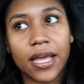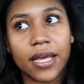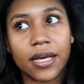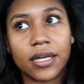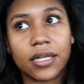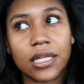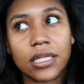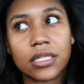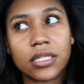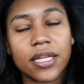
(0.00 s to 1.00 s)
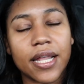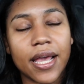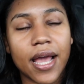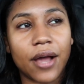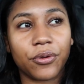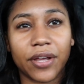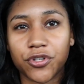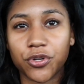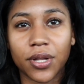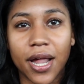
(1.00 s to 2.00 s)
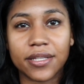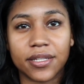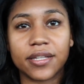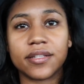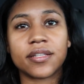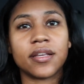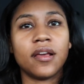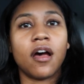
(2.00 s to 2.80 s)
and today I only have two classes.